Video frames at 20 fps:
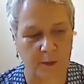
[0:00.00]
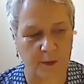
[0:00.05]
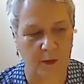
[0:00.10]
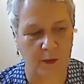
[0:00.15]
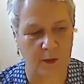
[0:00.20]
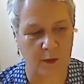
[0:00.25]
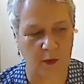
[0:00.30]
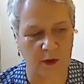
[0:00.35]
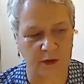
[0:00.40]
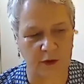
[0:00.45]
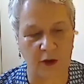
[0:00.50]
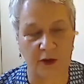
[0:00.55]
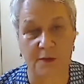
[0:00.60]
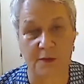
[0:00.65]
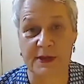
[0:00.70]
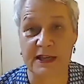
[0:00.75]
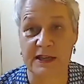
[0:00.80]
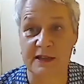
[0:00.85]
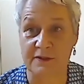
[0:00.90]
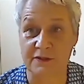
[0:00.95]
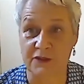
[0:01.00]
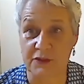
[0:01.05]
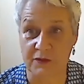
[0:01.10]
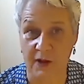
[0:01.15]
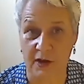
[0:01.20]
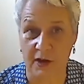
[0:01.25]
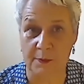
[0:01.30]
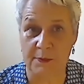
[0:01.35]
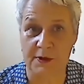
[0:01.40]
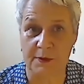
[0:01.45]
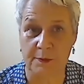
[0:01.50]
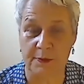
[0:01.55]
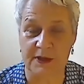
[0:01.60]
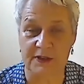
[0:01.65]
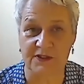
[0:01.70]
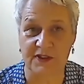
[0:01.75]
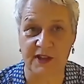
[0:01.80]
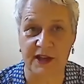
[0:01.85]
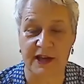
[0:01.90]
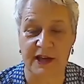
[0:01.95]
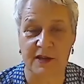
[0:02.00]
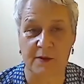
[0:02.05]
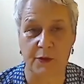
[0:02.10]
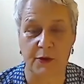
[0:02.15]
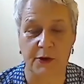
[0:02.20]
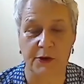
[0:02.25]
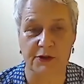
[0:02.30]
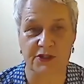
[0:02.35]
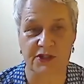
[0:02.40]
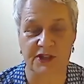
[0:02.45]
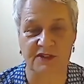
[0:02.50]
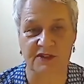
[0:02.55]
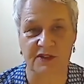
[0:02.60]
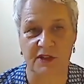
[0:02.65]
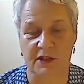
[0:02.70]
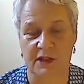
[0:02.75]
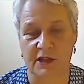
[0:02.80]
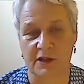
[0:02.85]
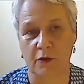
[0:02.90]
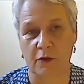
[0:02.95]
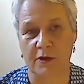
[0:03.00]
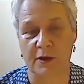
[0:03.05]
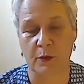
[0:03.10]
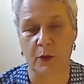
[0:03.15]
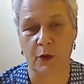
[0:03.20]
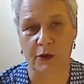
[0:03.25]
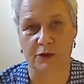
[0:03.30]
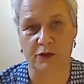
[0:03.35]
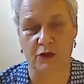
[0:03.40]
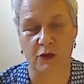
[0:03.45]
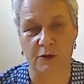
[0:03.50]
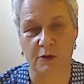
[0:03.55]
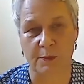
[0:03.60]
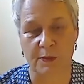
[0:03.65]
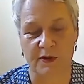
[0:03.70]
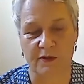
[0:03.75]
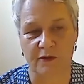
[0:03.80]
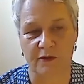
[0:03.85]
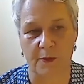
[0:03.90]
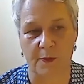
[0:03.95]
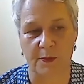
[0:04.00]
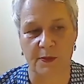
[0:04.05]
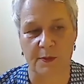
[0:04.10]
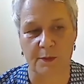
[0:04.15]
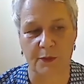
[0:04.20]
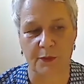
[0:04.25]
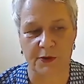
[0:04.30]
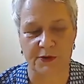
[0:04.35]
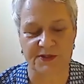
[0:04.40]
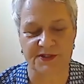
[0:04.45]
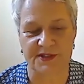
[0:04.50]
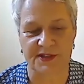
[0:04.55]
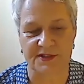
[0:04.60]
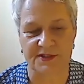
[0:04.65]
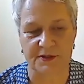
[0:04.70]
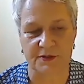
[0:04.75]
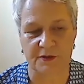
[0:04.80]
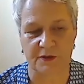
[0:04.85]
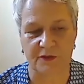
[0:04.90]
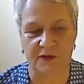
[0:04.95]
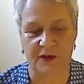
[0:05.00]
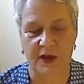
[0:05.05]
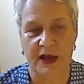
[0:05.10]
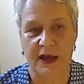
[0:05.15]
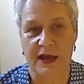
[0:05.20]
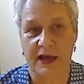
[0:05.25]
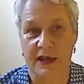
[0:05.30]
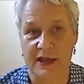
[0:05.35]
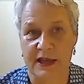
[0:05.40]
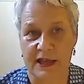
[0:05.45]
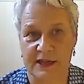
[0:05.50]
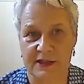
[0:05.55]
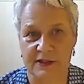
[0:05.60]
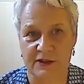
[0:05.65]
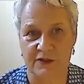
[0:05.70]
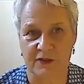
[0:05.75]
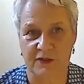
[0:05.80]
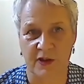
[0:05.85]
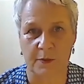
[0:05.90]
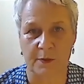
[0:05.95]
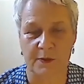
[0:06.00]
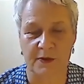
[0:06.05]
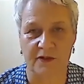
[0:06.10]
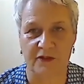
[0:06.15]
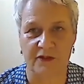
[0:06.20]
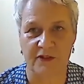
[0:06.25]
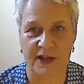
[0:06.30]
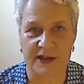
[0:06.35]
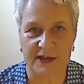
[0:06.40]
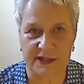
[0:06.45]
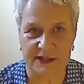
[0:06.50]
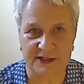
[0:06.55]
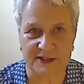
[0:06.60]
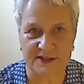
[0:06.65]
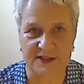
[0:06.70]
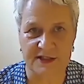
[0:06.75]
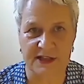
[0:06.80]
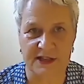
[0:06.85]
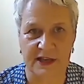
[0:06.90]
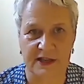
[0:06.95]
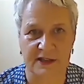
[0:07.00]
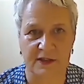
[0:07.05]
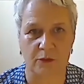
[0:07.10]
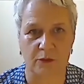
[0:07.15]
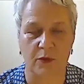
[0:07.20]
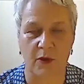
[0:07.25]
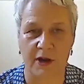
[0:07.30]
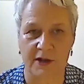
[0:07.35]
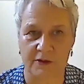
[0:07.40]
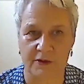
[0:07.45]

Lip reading: well, not the beginning of development because they had projects that they'd already worked on, but from the process of getting development finance together right